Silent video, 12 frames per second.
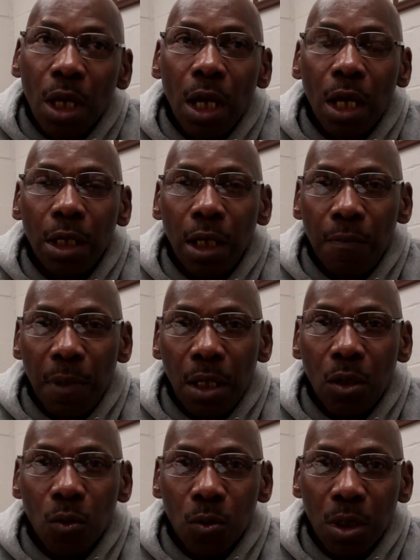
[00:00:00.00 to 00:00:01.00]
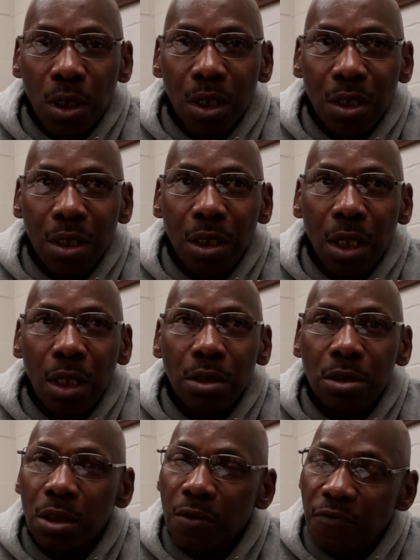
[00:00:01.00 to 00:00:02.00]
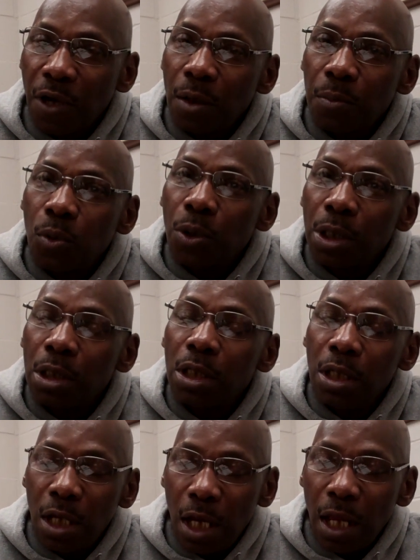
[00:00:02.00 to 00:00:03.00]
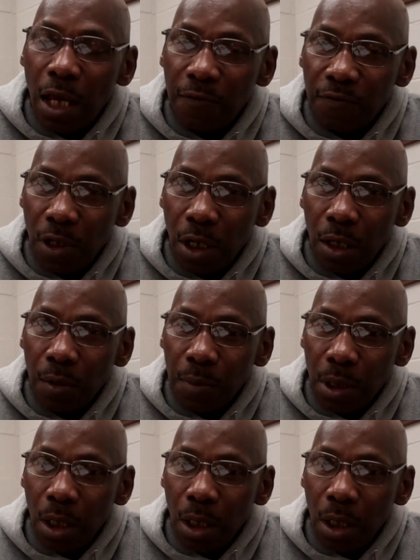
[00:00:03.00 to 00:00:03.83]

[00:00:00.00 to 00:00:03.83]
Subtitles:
And they made a run, and they took a 5-point lead at halftime.